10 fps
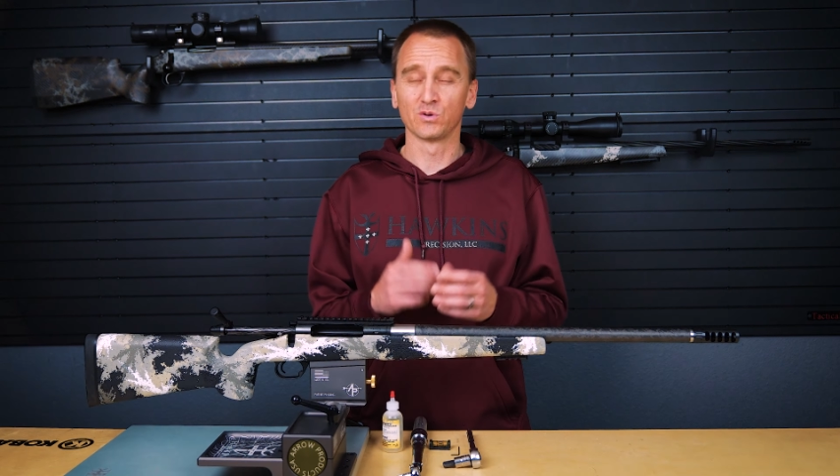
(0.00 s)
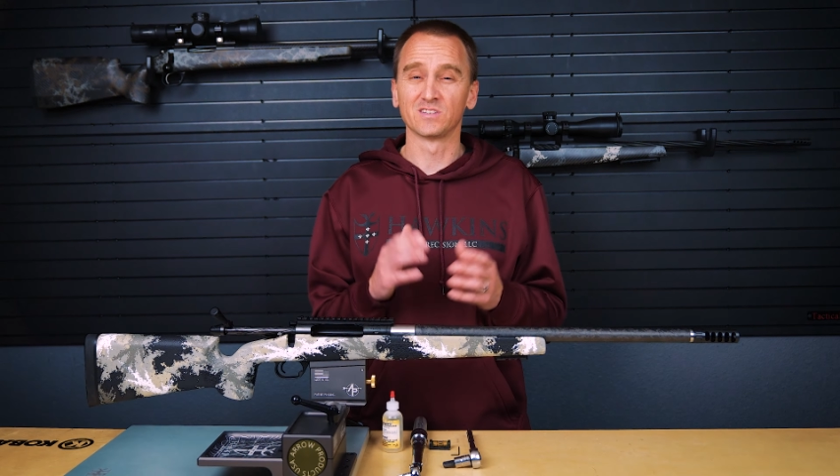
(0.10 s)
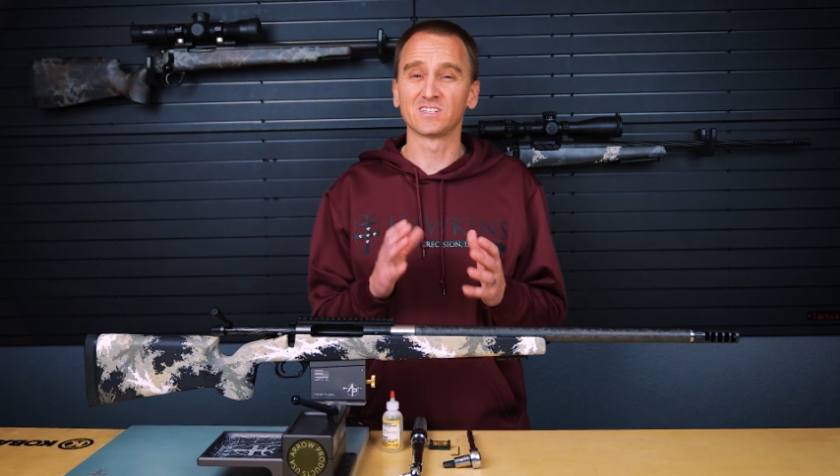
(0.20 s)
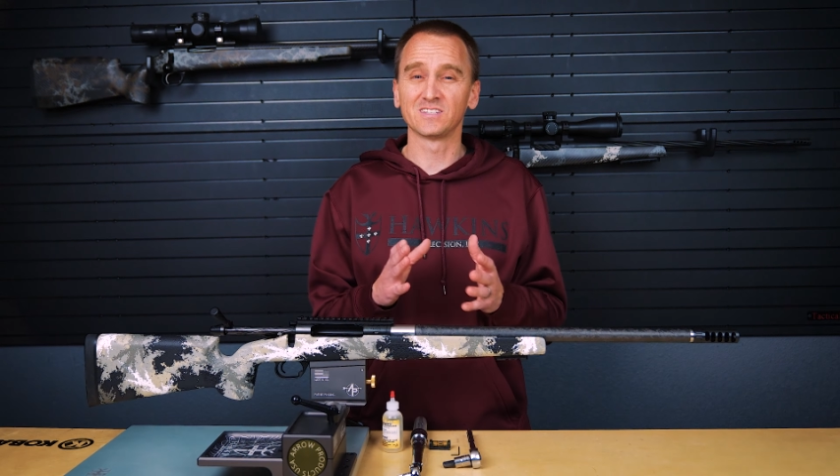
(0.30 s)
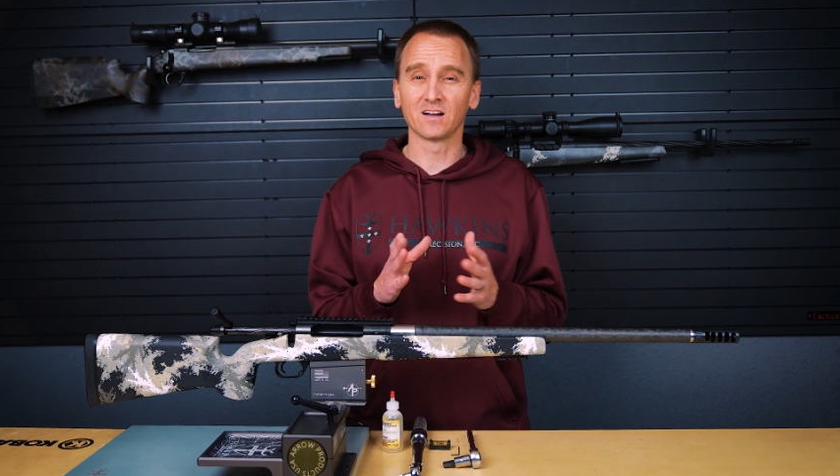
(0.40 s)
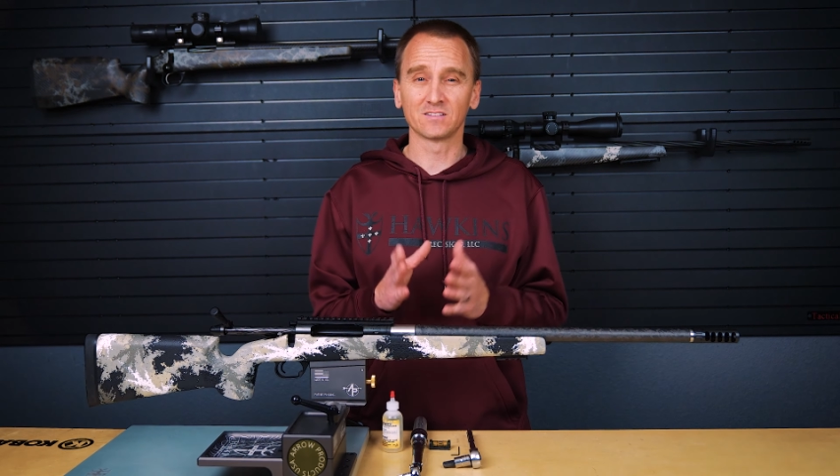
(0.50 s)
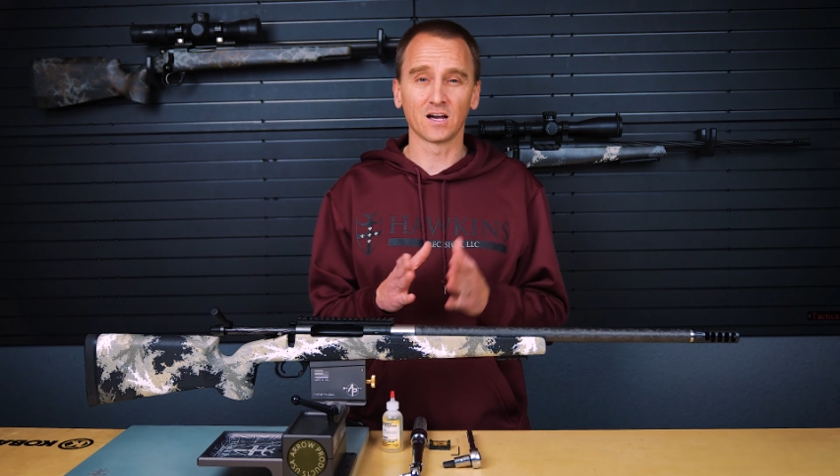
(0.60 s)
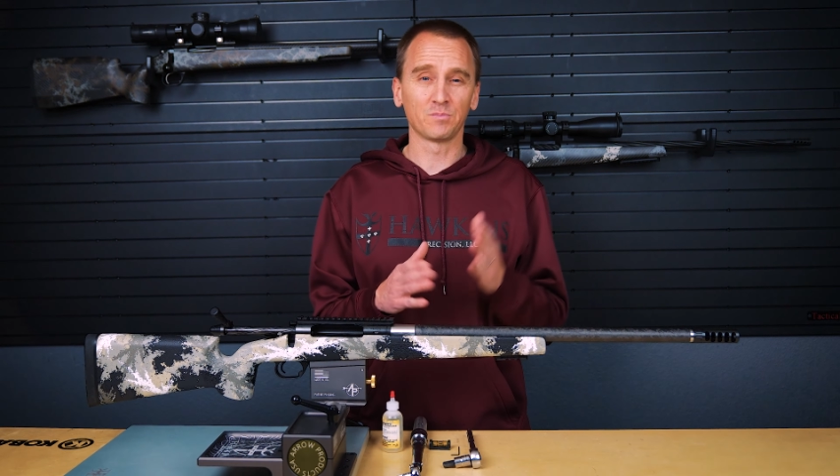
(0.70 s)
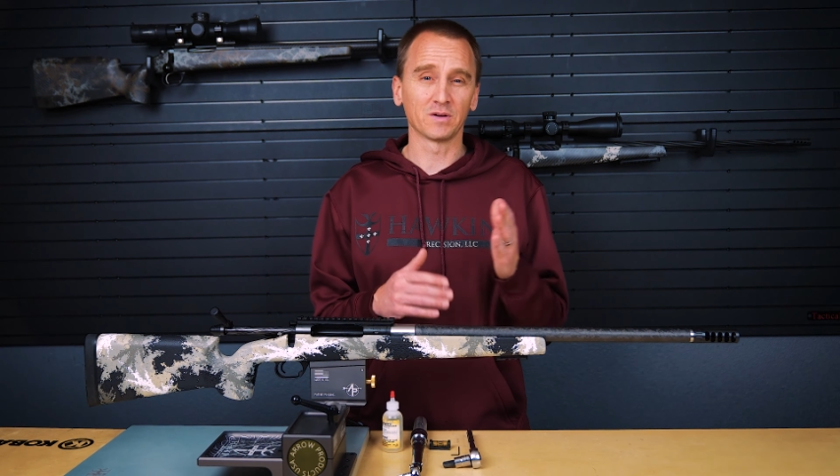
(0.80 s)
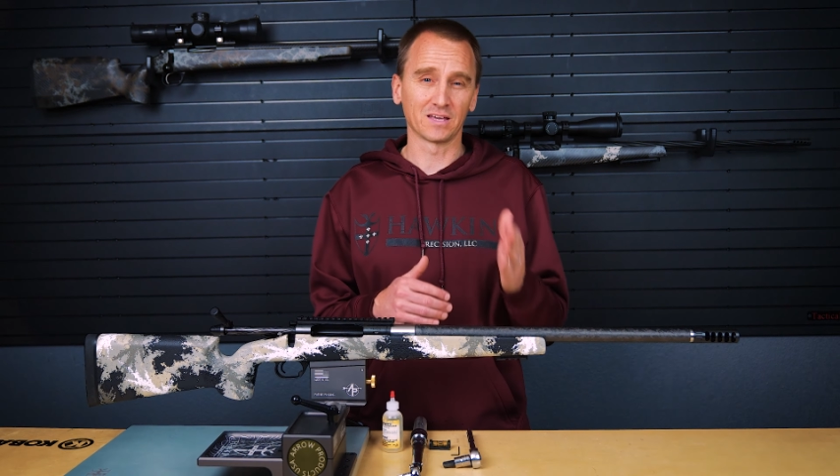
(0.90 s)
it is snugged
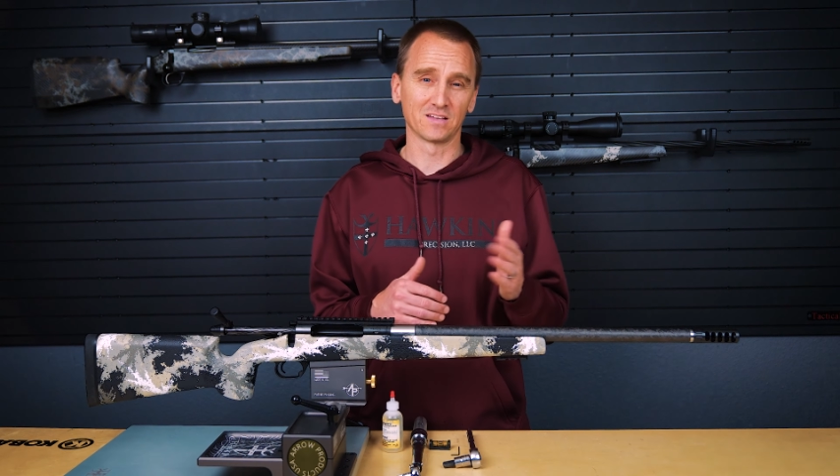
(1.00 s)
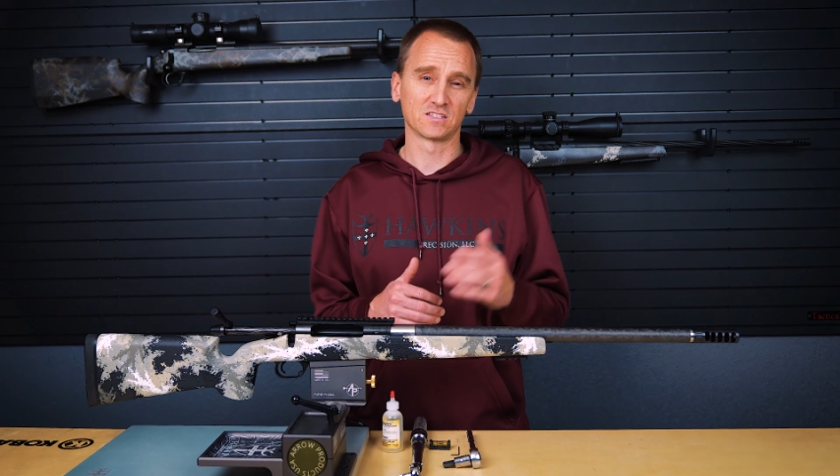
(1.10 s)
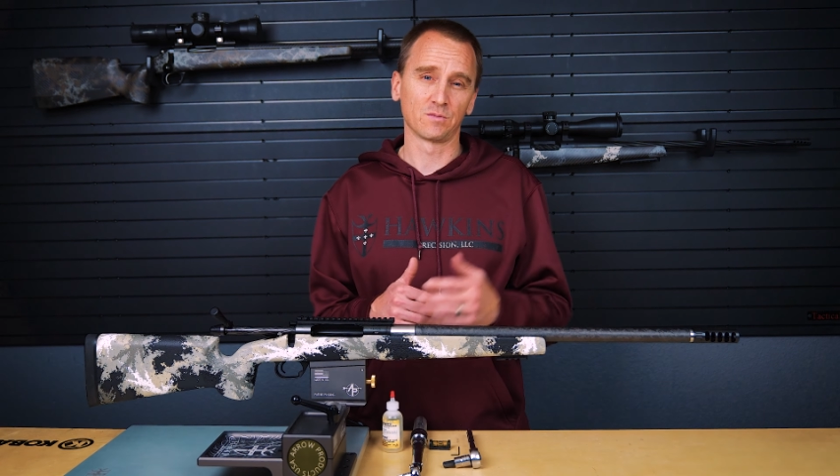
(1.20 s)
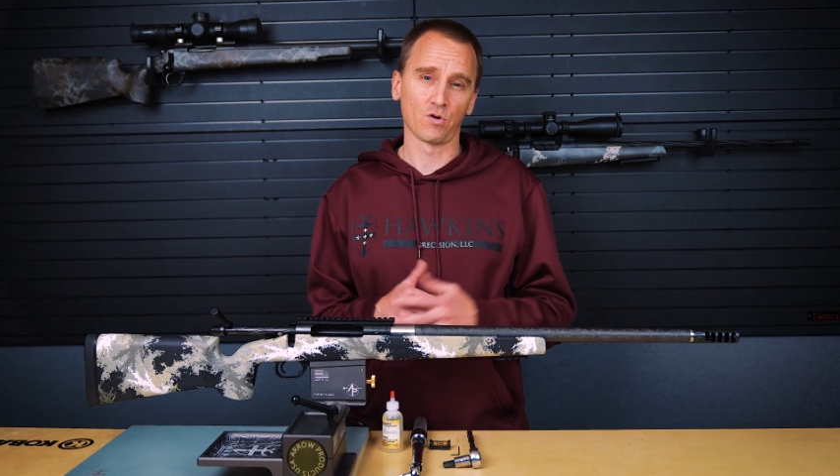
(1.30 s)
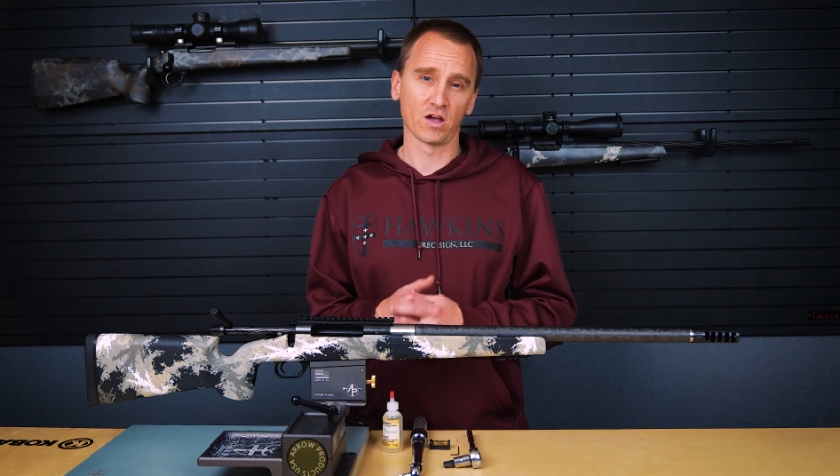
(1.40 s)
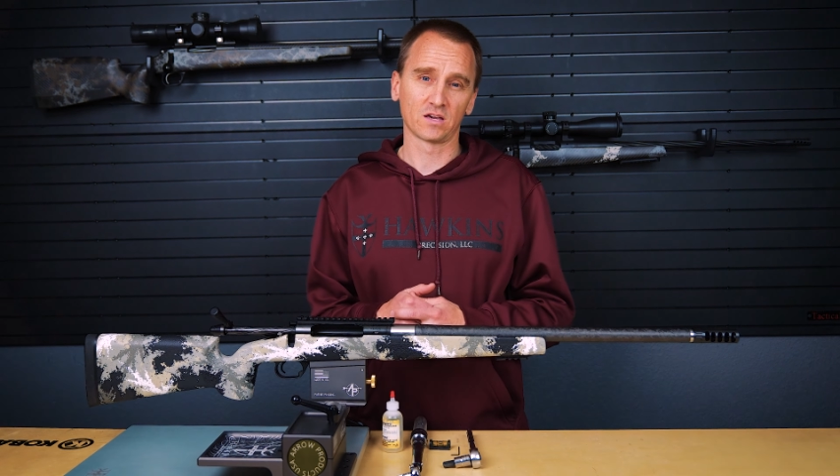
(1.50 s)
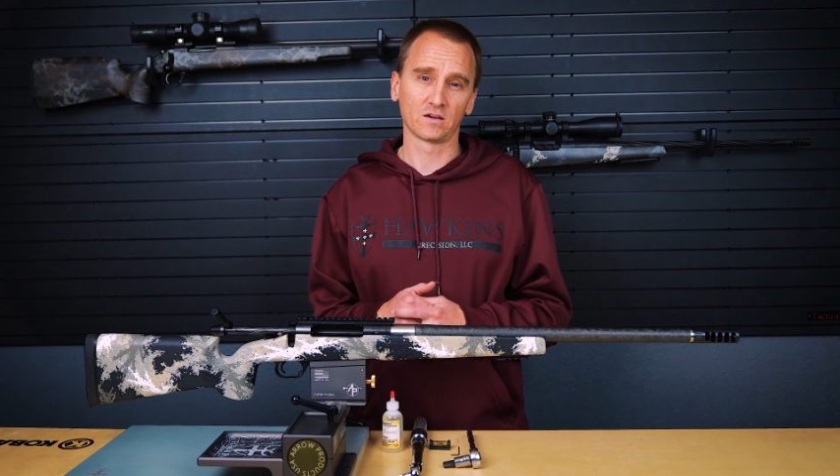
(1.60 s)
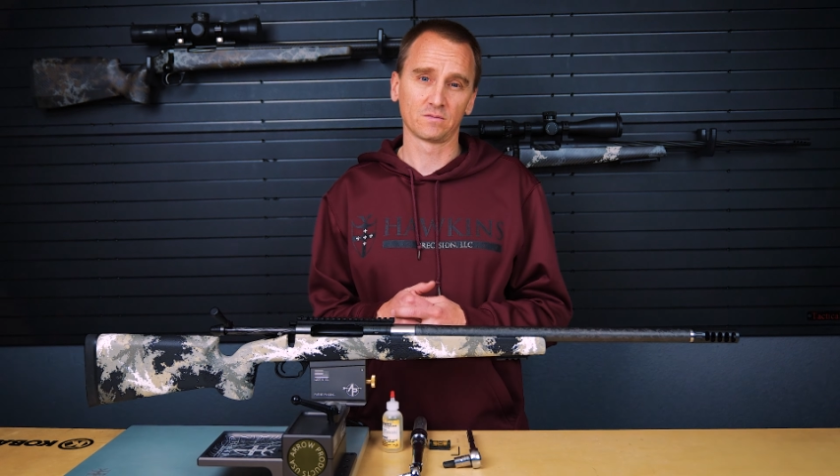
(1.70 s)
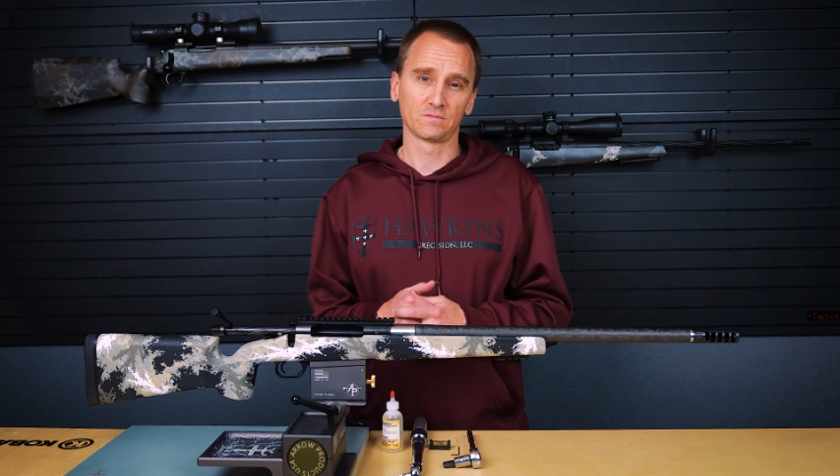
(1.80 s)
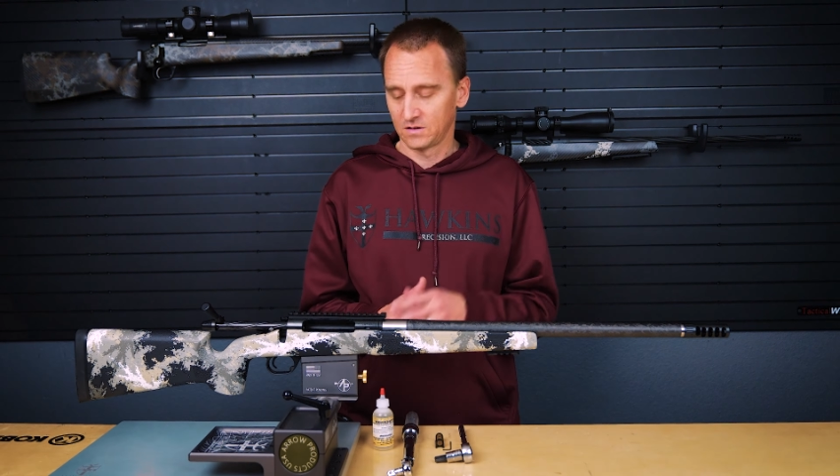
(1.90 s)
up against the brake.